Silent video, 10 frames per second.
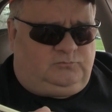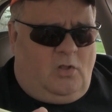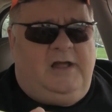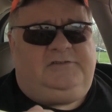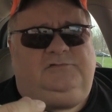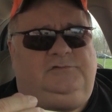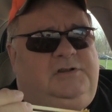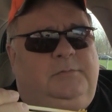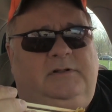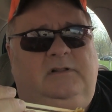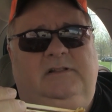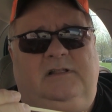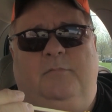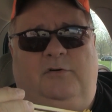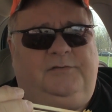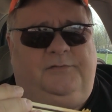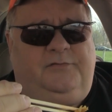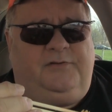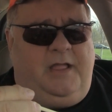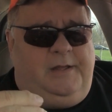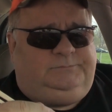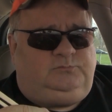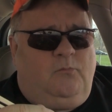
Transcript: I typically leave most of it for the end.